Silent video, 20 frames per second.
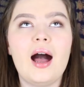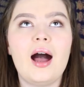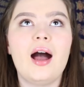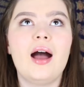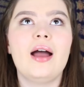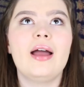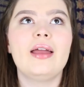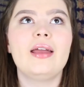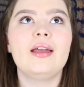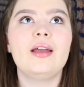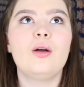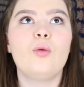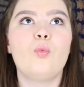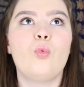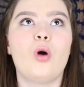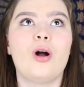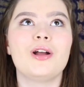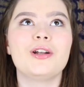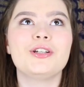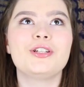I
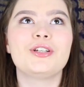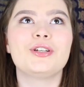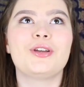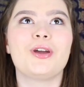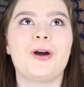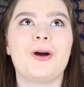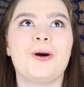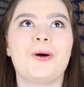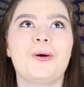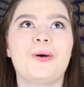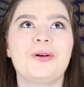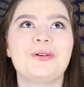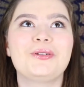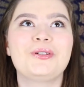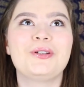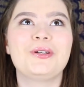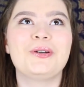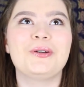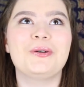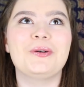want to go
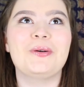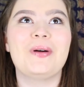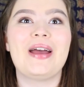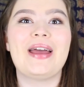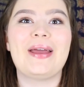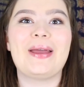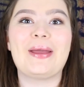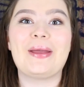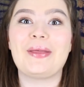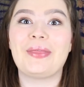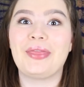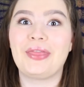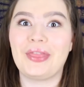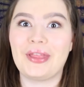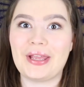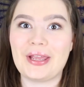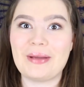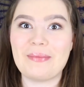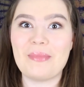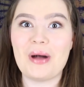to a
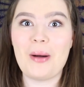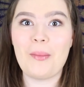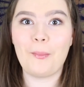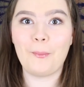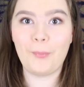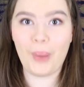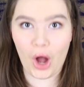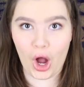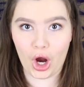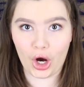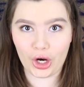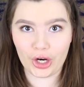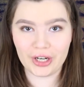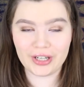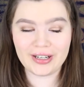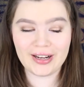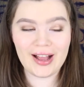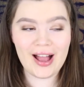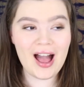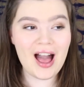theme
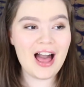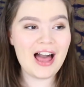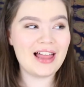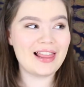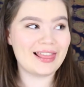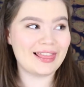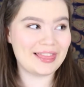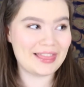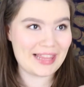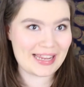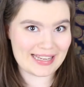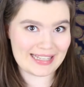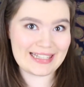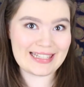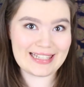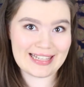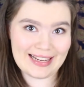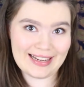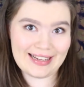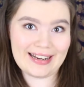park.
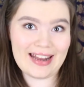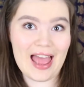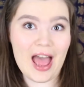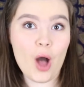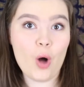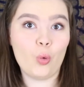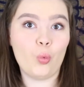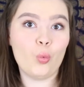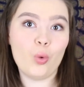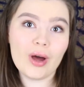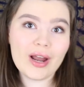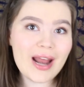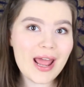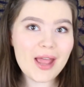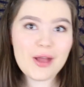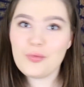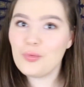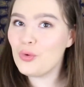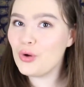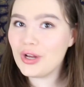Listen, what
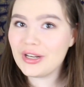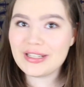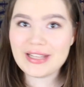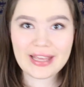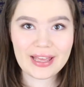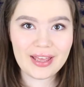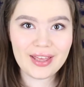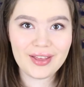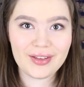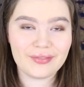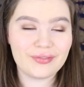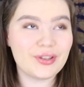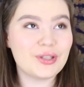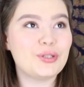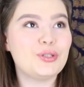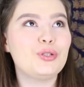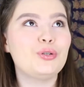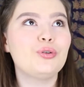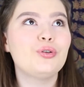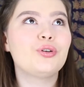I would
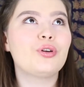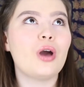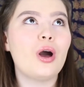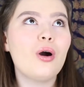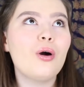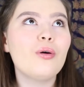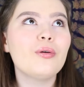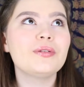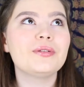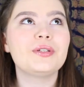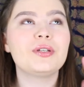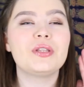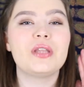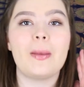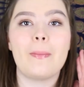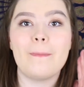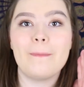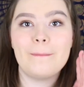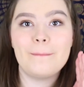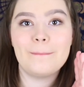give to go to
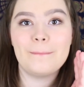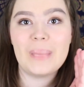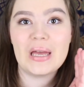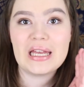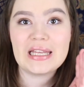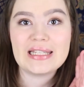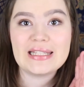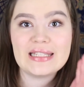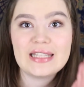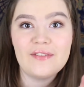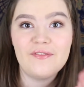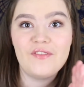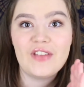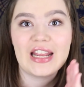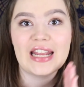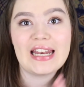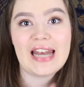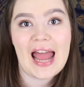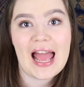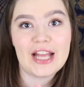the
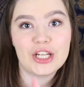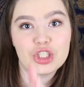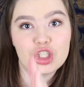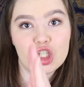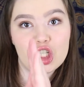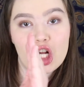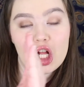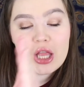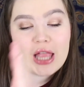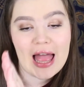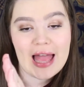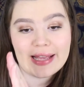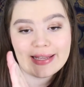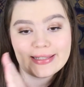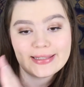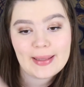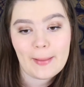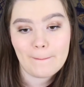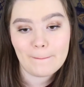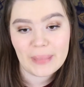Pacific National
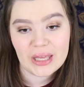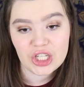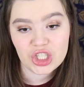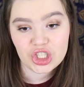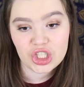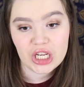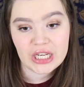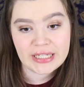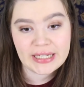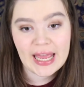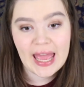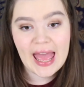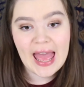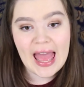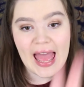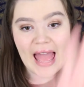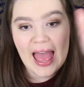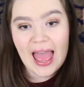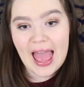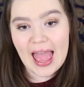Exhibition
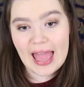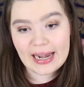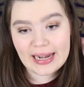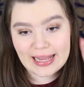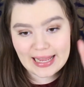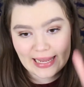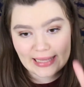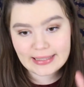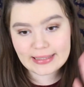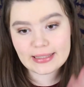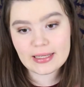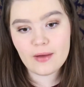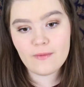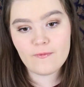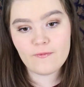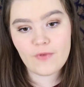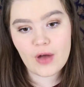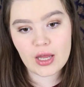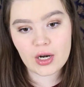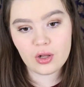and eat
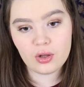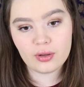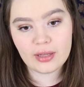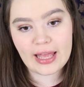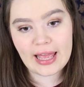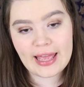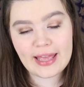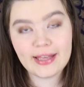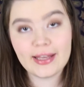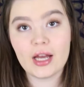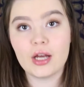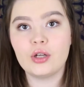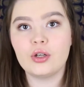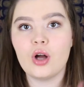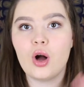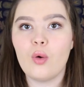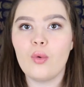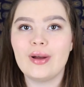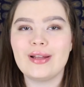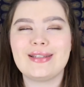some funnel cake,
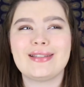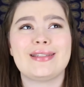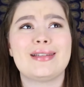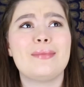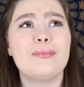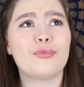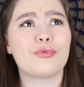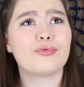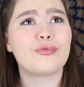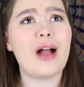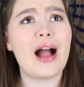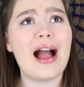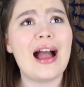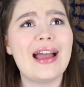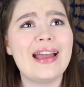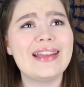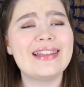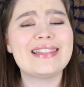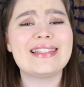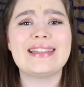go on some
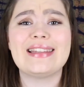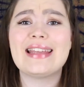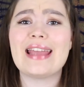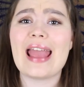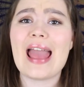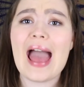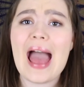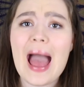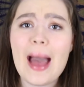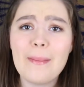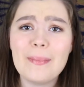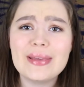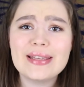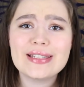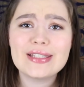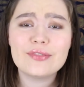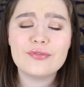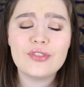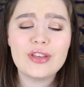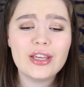rides, the
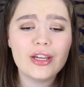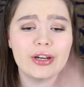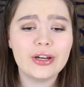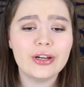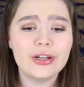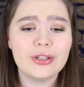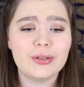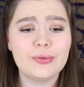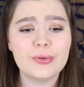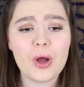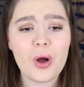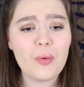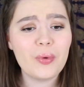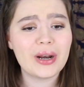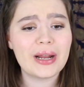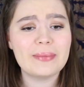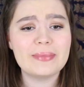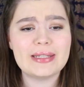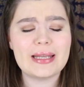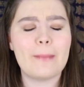atmosphere, you know
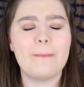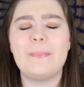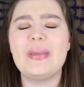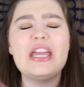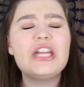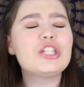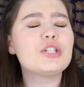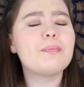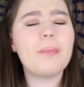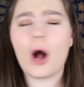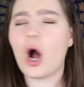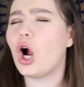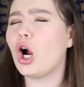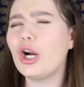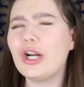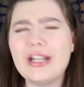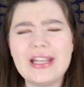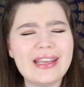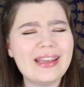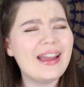what I'm saying, beach
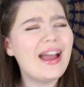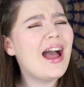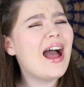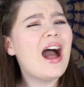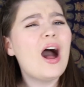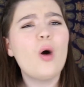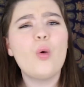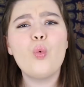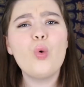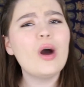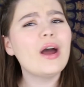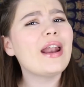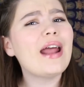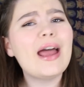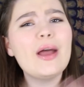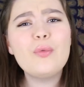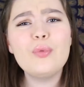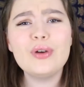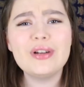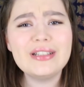party, what
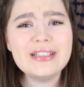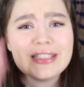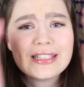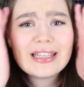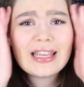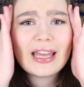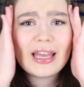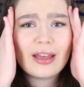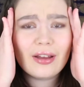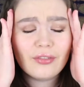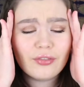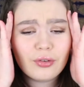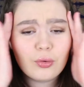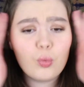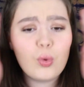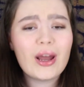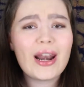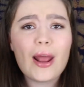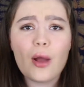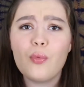I wouldn't give,
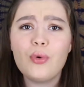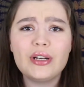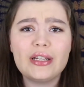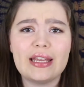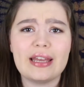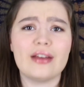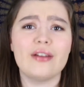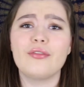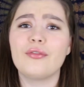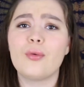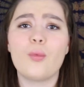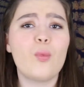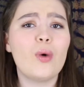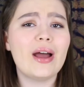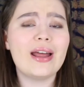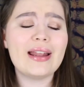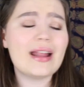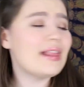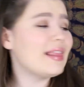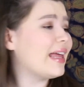what I would give,
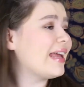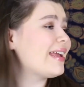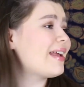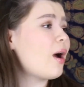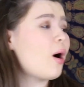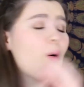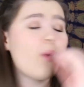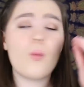what, like,